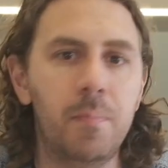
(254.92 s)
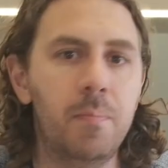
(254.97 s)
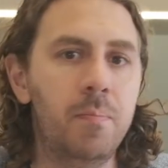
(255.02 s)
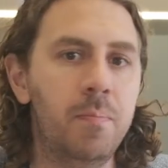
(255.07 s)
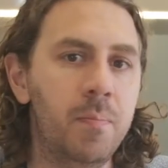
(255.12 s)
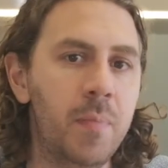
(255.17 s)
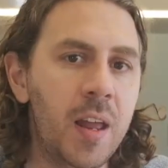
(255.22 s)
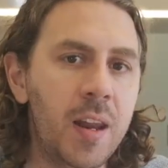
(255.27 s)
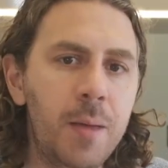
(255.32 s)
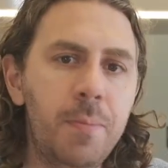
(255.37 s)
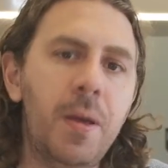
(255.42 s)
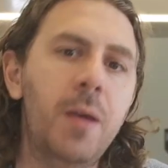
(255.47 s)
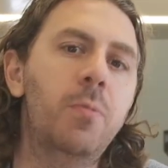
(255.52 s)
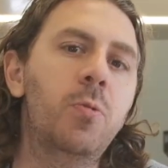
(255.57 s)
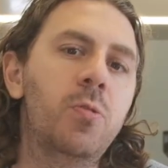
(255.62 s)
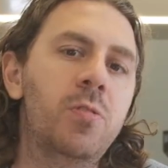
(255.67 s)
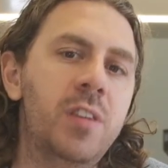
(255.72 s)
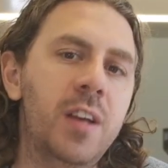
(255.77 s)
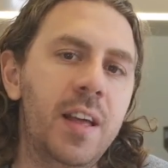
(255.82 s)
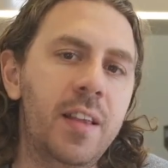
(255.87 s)
Many
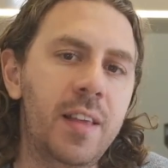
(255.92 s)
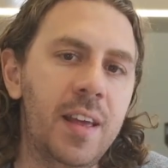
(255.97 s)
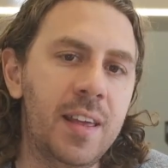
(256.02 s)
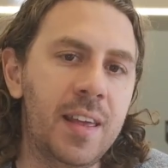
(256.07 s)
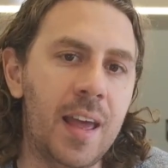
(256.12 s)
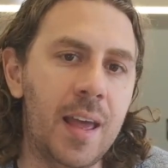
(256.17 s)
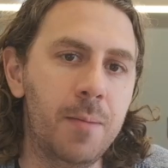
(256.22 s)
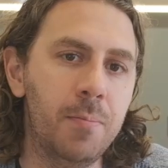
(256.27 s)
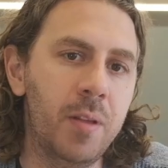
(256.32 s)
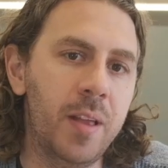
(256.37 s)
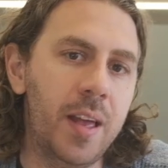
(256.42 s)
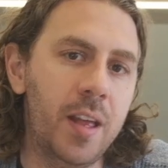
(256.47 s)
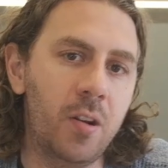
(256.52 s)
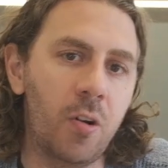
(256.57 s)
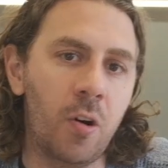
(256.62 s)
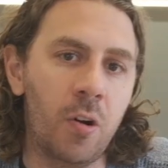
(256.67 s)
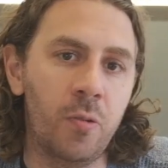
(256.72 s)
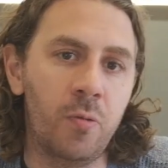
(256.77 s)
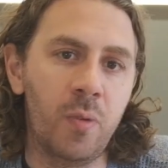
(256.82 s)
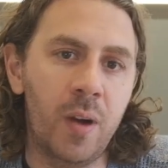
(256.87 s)
people share their game plan
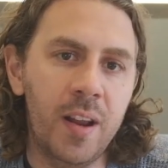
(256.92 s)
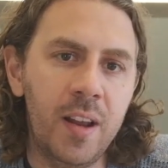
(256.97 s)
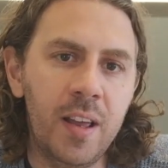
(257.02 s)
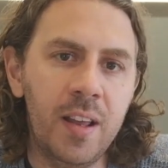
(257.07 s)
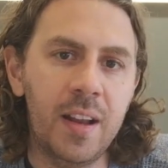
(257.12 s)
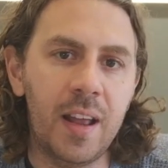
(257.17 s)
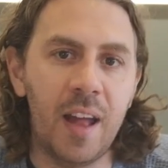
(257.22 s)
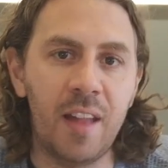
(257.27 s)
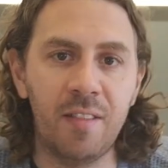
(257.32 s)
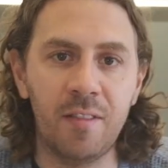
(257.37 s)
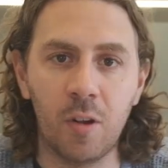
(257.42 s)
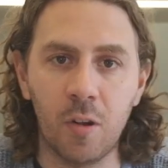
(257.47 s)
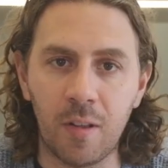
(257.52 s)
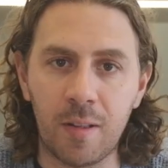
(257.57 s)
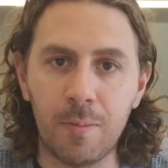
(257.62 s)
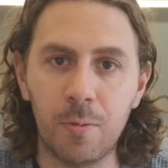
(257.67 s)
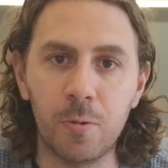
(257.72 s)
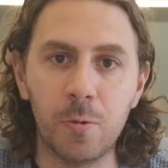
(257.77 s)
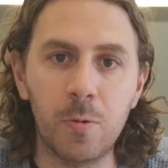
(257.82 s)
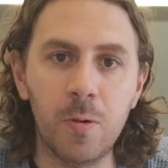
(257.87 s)
on Reddit as
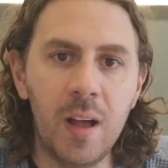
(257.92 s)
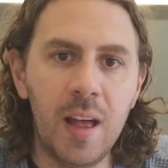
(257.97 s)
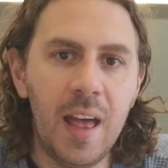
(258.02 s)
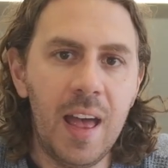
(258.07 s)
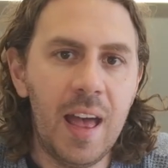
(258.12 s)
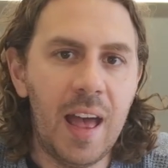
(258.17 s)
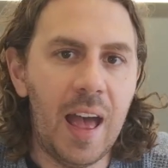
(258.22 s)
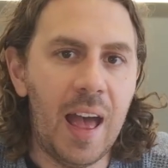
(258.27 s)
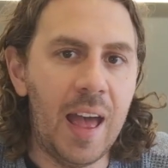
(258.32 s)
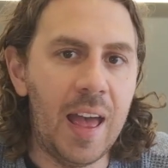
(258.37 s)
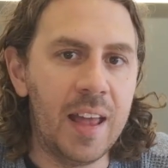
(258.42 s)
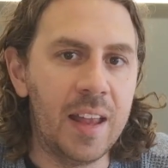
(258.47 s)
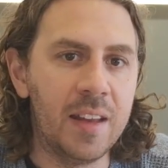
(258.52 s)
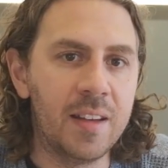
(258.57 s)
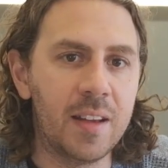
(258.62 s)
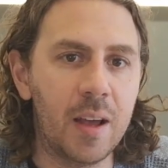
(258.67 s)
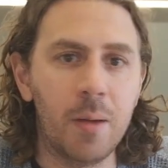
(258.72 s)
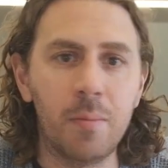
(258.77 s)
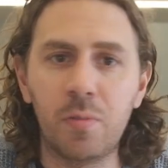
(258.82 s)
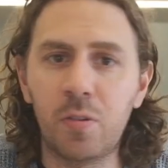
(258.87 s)
gospel.
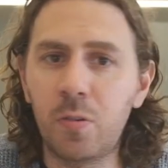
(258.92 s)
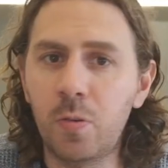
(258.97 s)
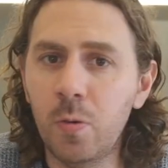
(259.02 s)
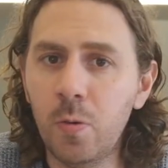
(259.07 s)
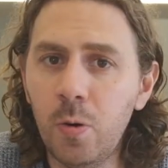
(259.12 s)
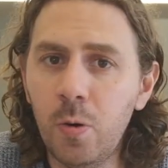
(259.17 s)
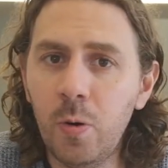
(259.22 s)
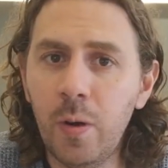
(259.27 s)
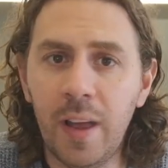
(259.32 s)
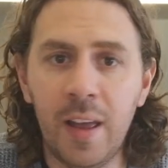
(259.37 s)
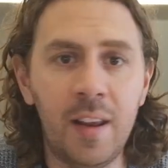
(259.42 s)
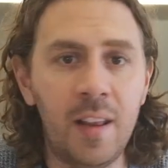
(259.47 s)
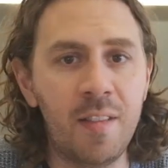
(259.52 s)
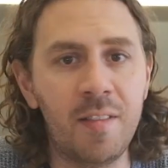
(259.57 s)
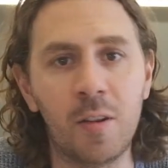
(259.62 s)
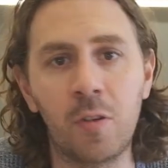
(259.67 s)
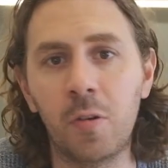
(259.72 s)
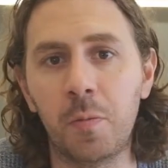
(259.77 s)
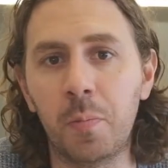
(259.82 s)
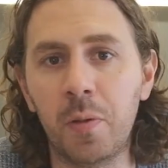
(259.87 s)
And I'm sure it
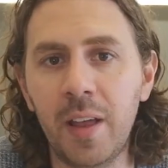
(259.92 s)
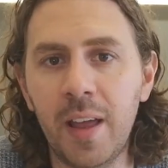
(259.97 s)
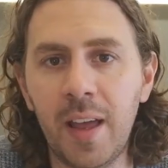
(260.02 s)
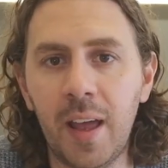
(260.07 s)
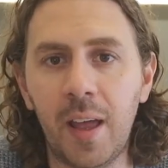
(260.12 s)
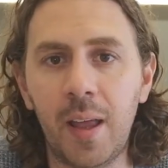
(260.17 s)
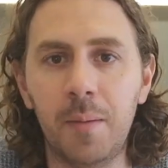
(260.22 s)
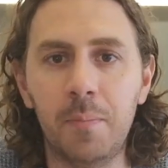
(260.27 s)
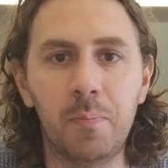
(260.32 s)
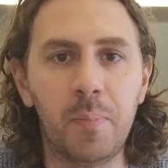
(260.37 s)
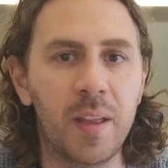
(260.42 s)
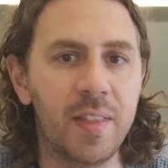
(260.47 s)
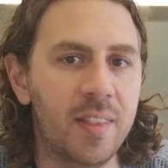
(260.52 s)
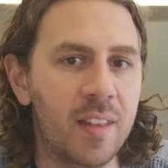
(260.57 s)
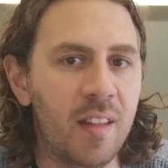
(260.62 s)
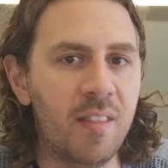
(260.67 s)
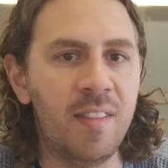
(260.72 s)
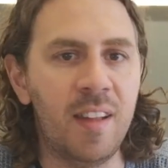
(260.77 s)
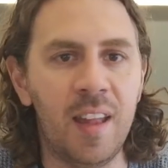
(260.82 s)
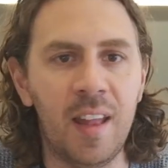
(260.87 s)
is a good plan, but
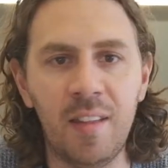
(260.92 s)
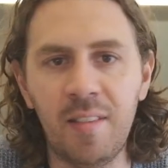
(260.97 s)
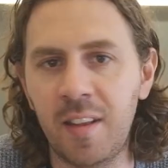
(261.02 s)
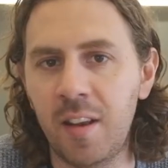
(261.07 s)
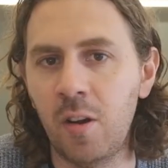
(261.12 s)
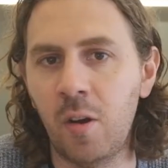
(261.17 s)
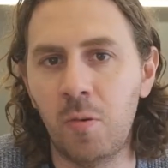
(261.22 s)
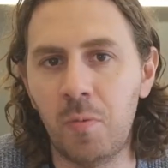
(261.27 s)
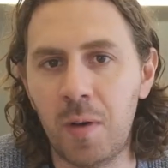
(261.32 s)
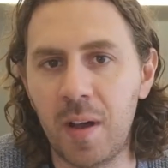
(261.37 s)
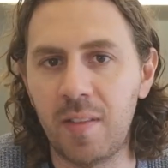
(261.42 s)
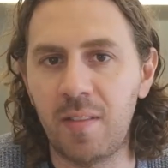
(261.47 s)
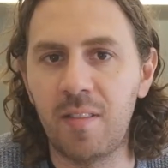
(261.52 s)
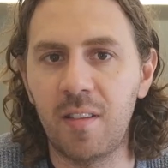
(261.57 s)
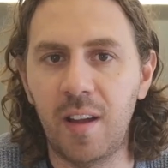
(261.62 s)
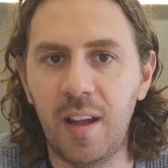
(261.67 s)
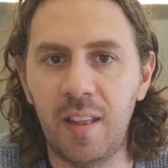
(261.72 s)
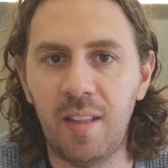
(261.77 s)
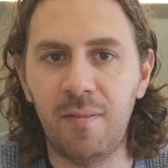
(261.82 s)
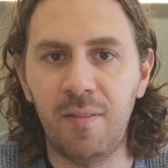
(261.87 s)
this isn't a
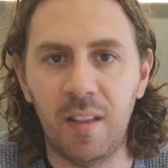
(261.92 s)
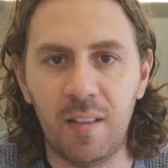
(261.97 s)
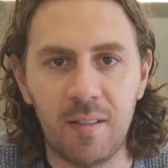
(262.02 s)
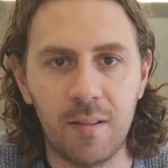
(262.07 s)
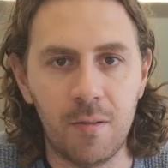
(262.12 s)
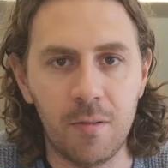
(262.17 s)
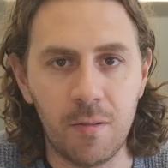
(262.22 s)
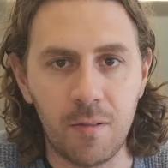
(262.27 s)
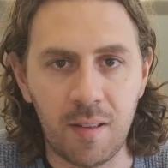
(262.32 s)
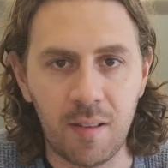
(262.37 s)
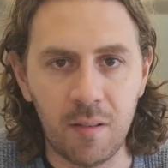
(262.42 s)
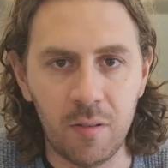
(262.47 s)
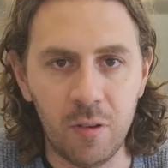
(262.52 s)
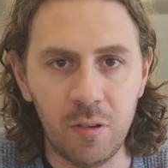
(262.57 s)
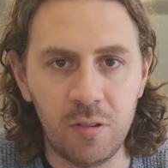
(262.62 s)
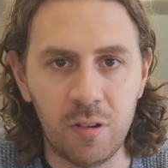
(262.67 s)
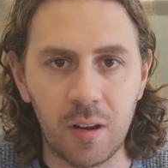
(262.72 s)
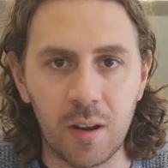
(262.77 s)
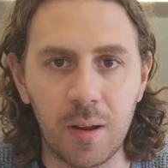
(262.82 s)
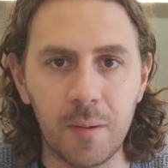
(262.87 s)
one-size-fits-all
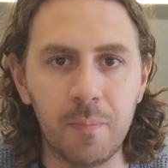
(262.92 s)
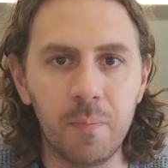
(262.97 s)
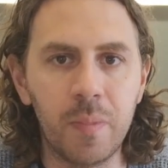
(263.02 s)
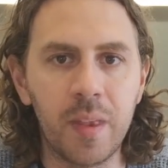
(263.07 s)
solution.